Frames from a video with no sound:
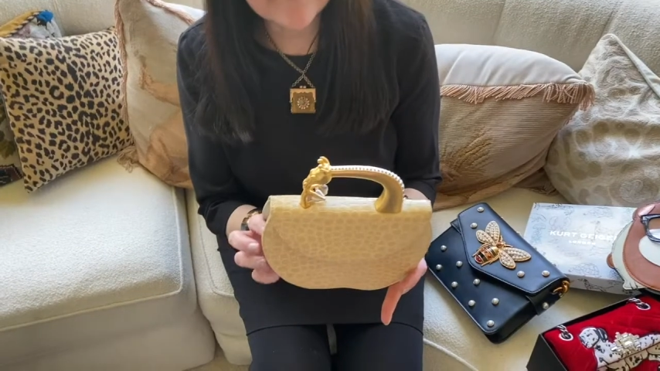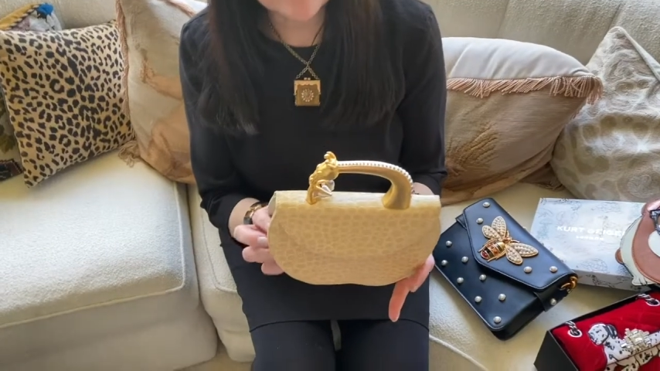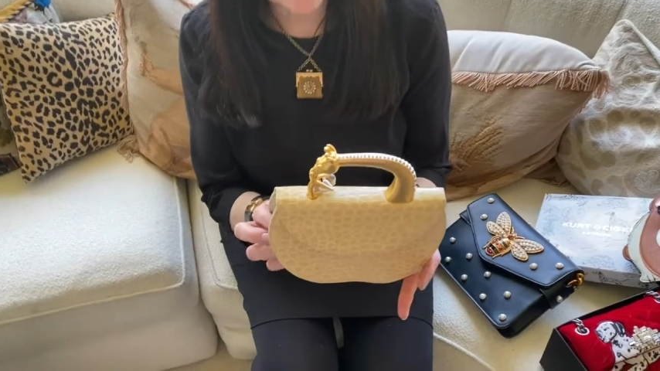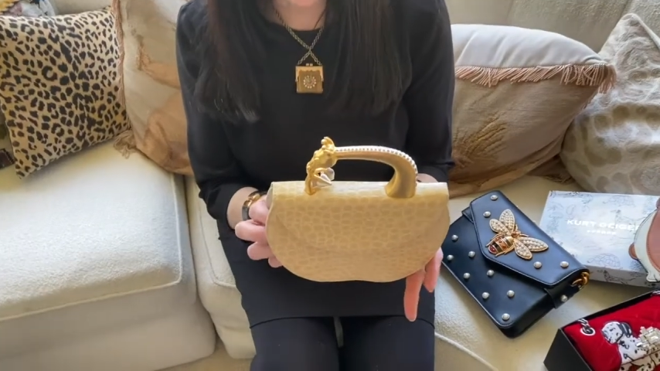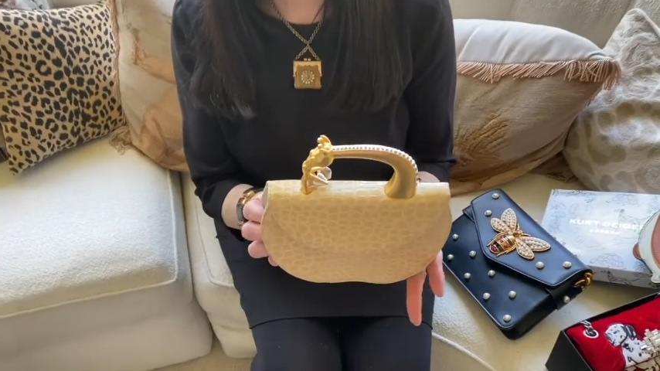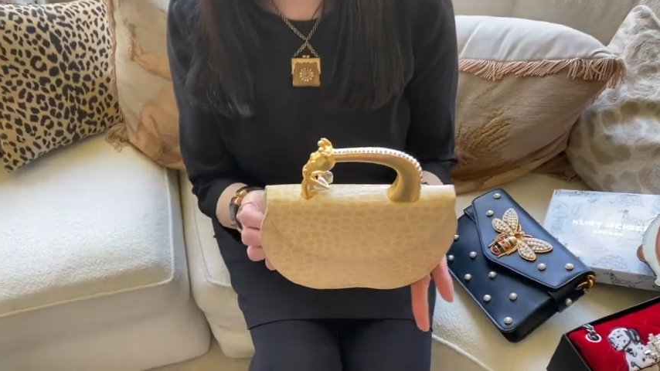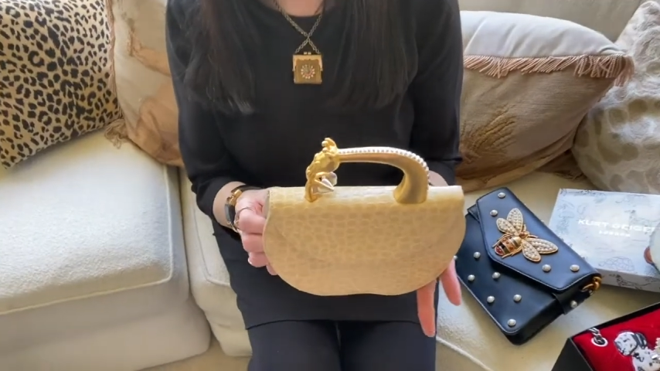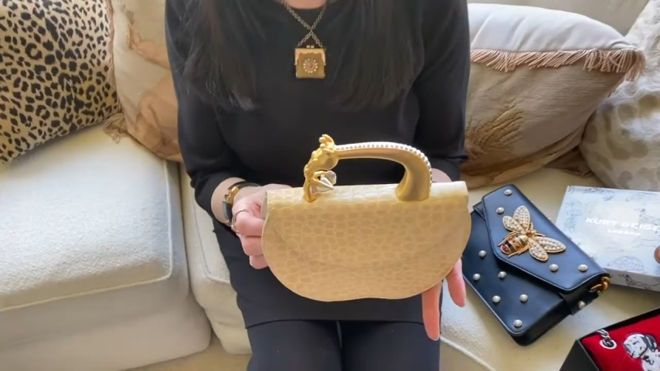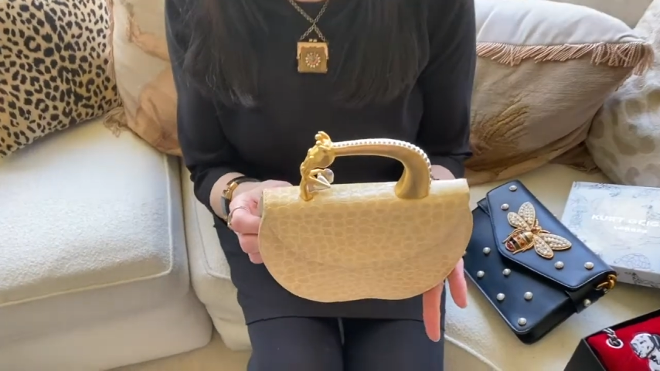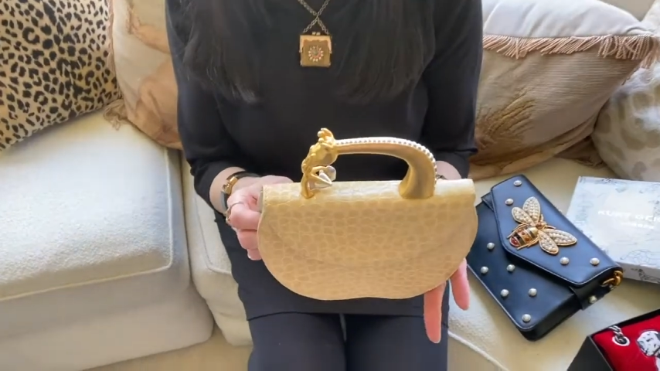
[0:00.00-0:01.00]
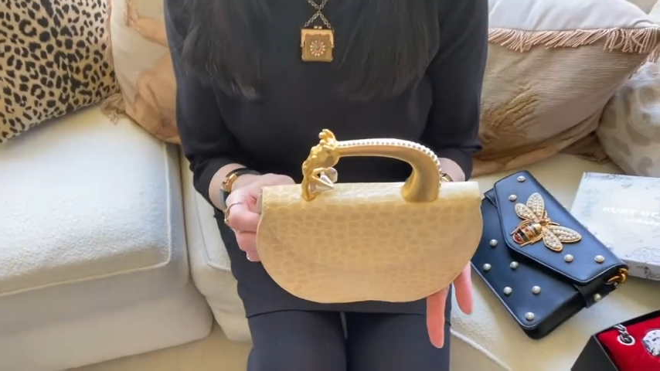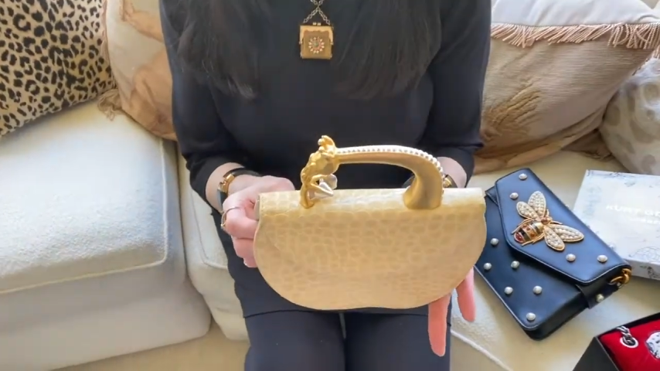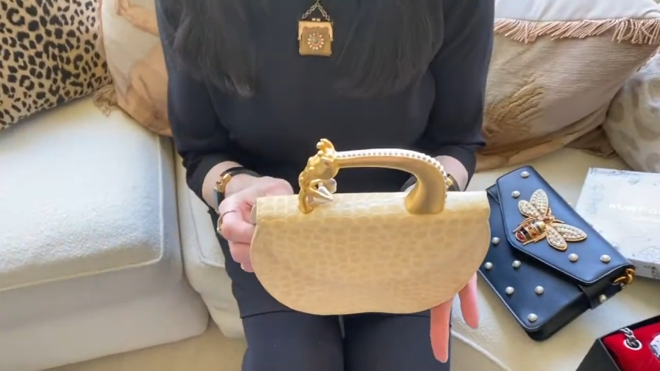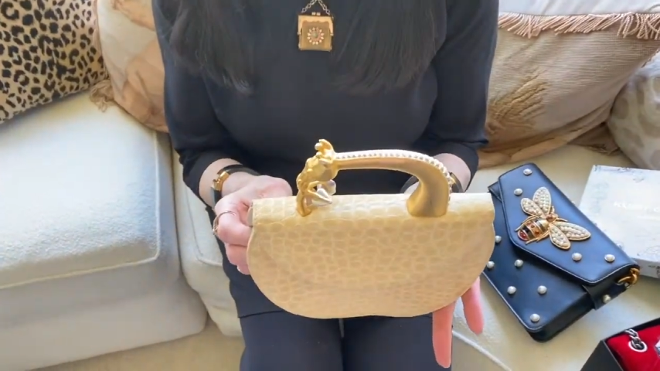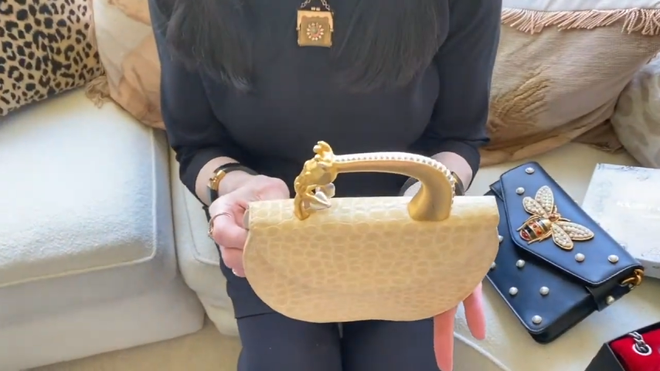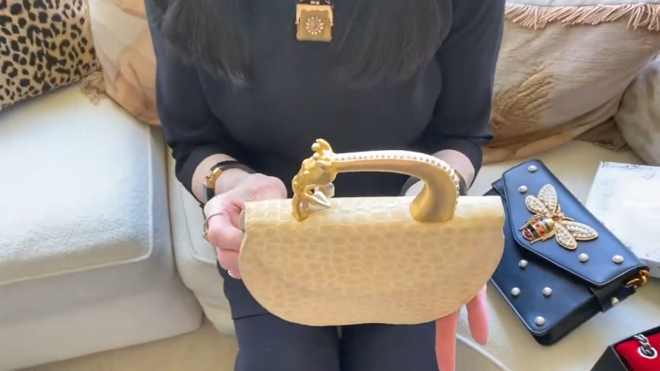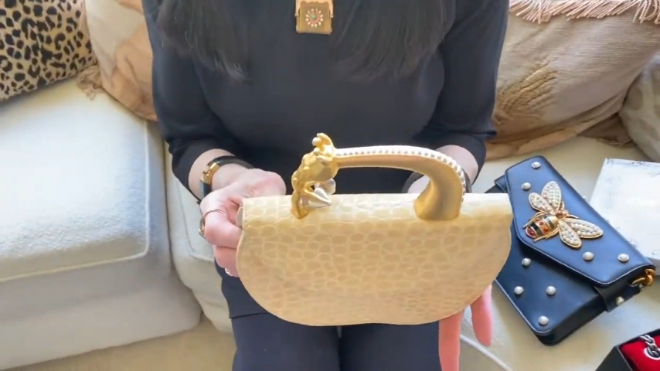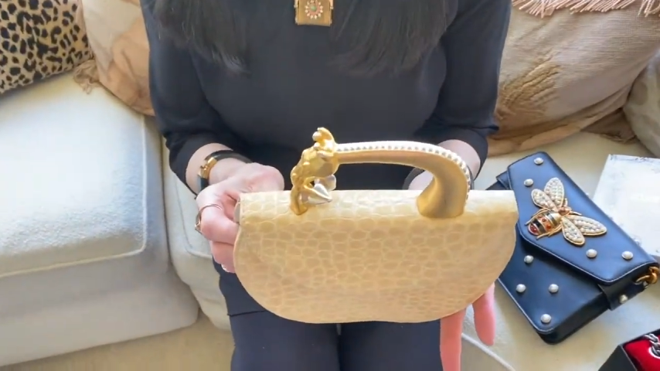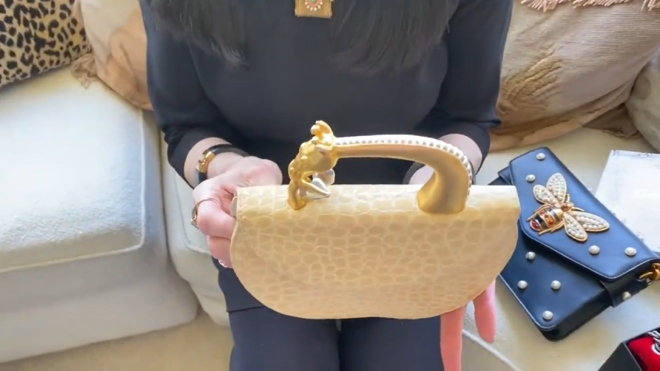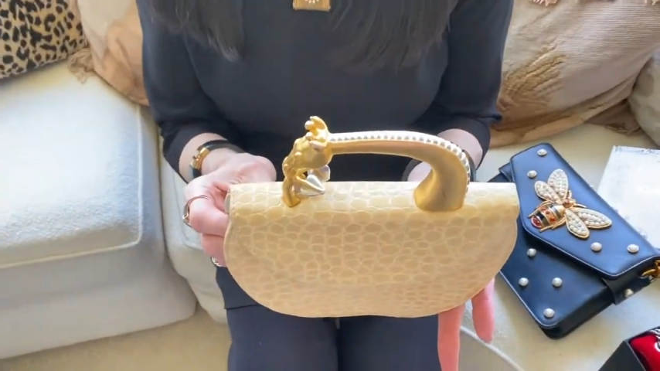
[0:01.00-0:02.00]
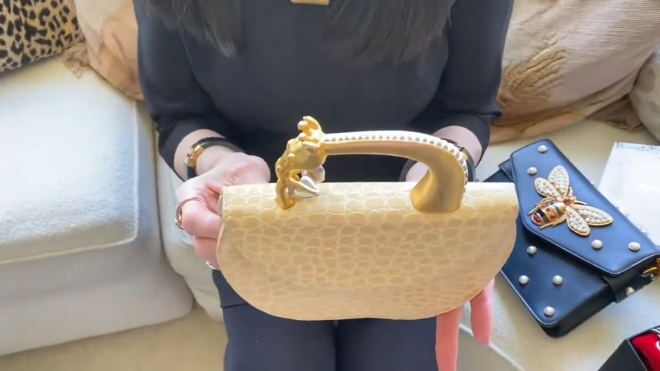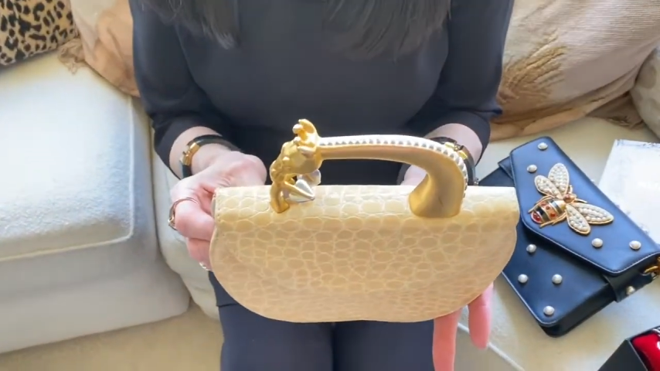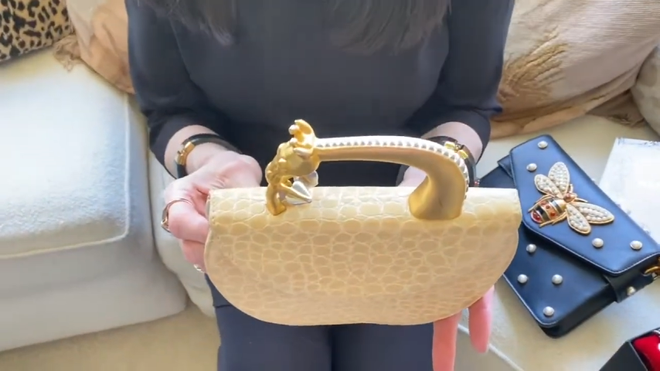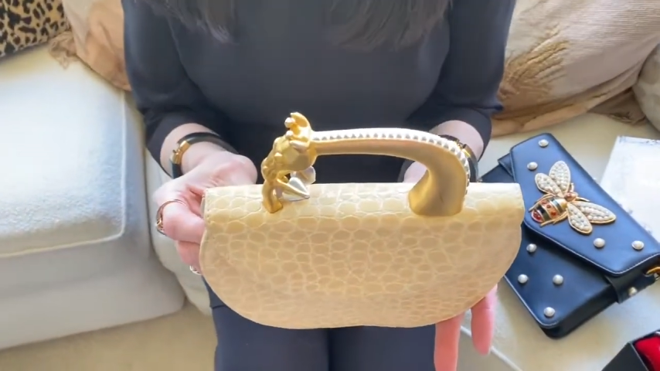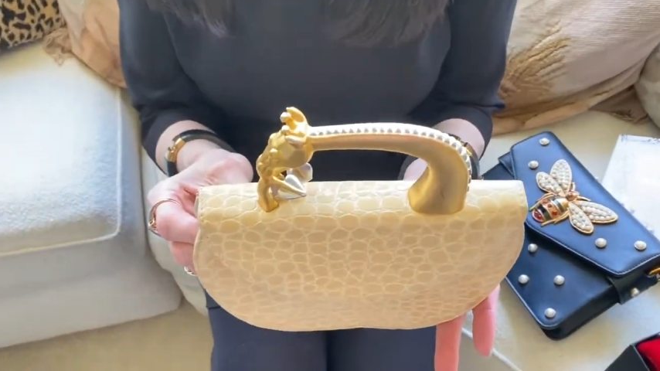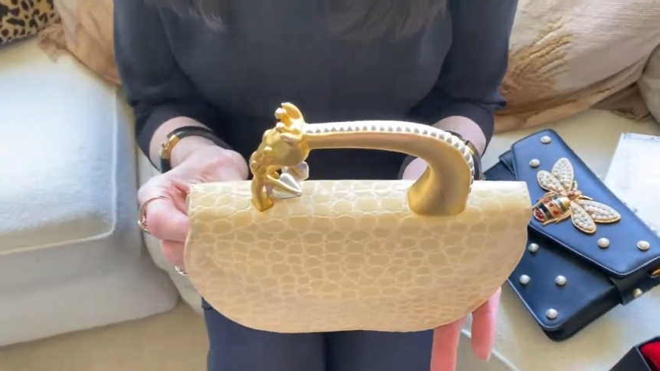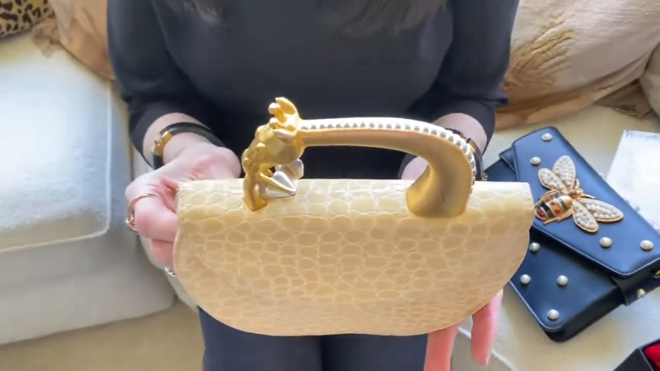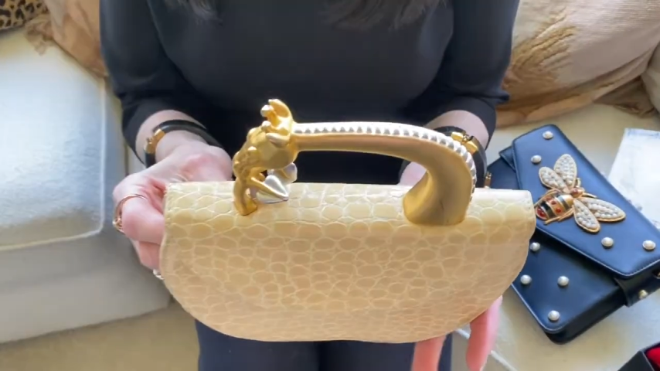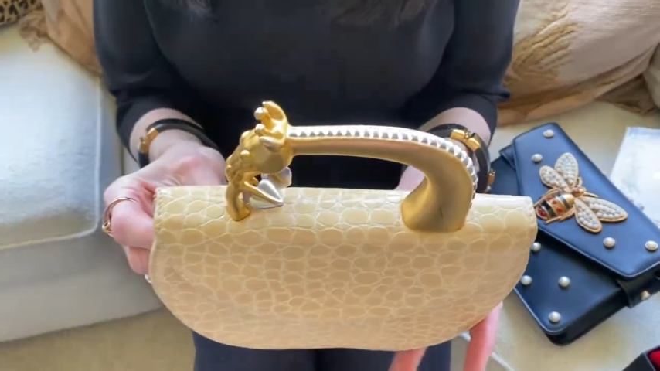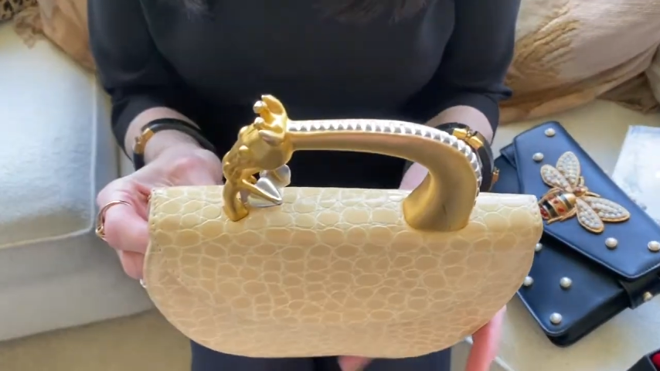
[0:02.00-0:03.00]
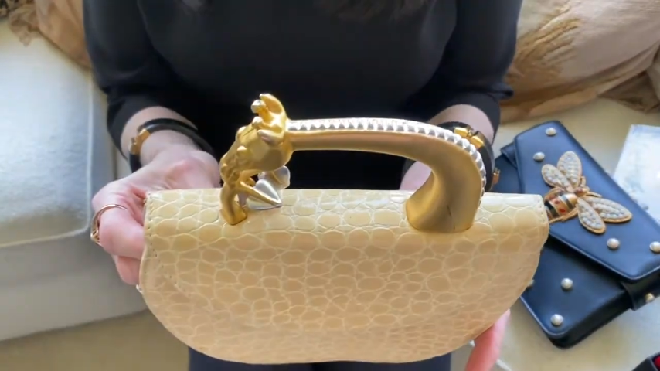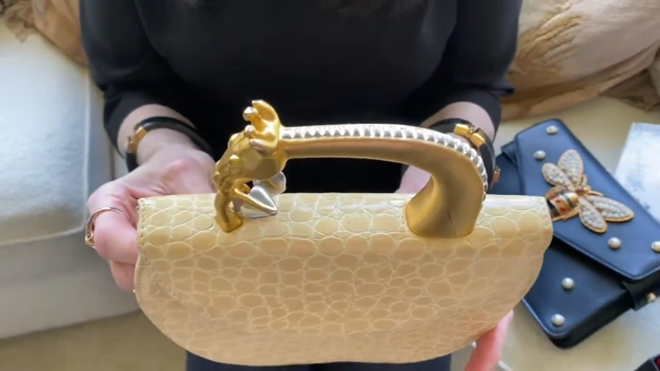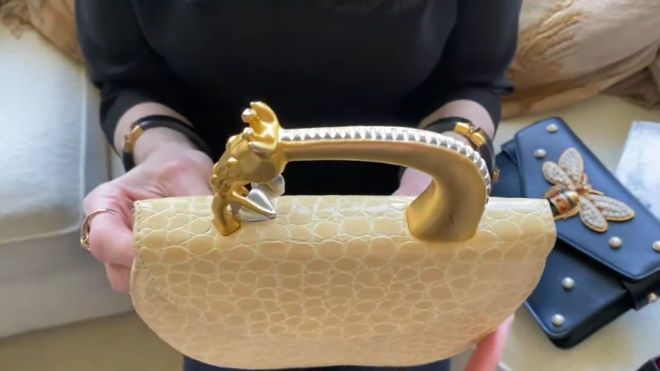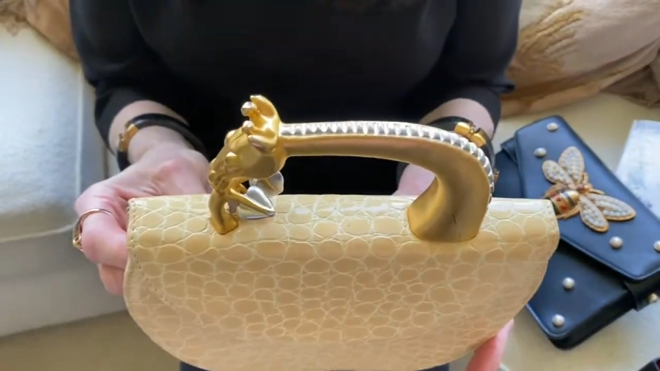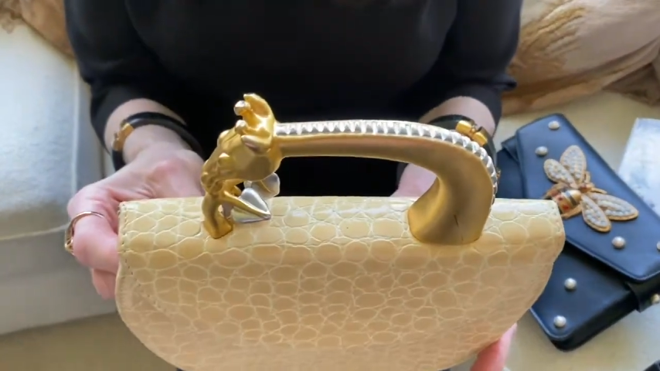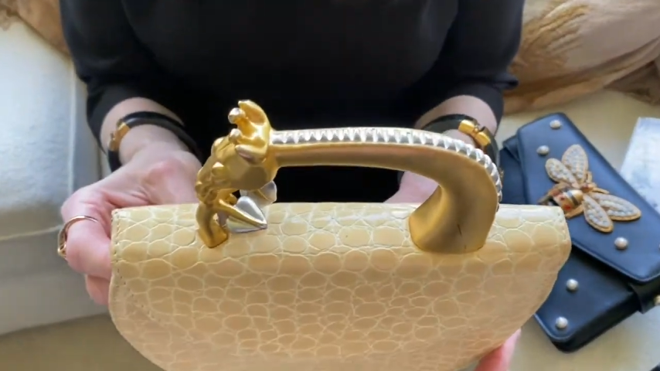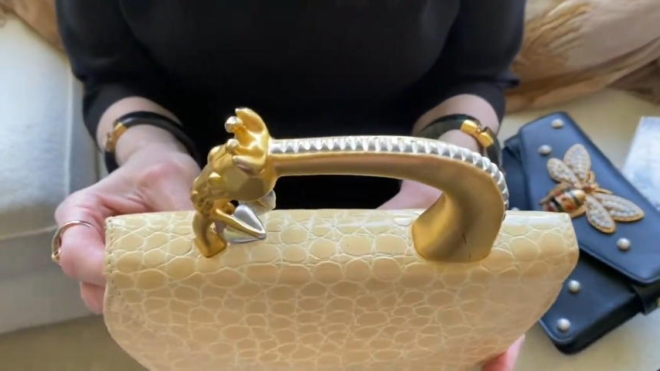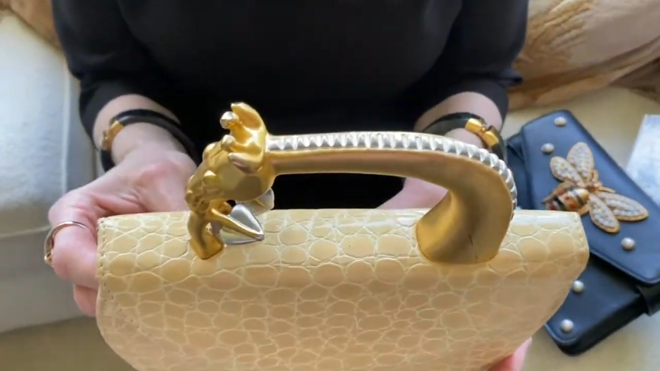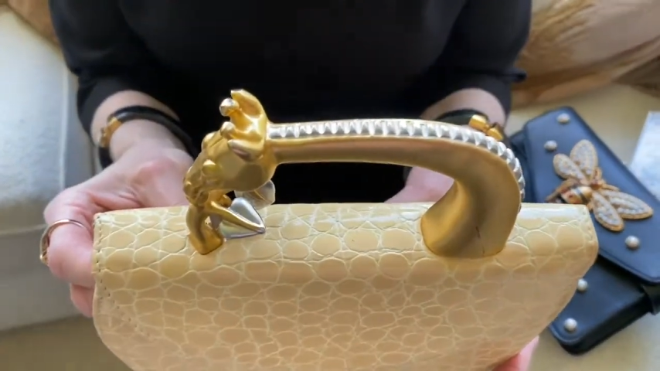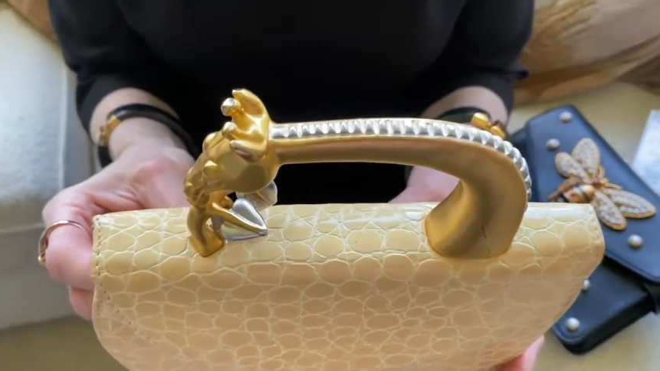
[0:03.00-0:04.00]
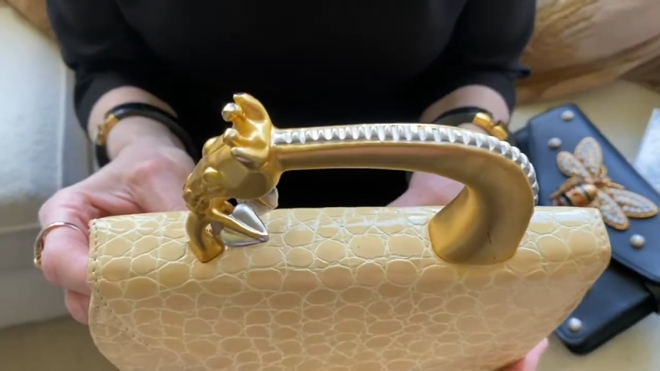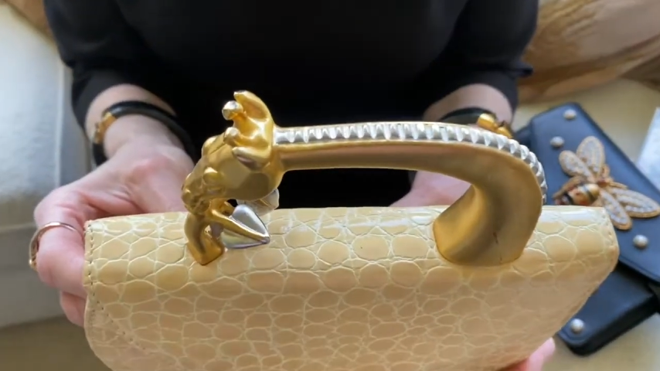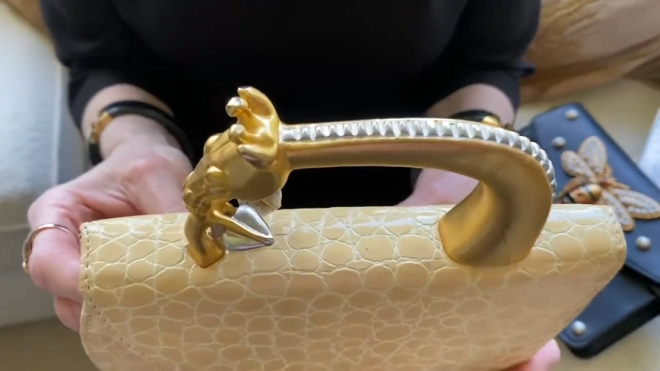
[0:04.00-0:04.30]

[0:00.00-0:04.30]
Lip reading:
No face is visible, so there are no lips to read.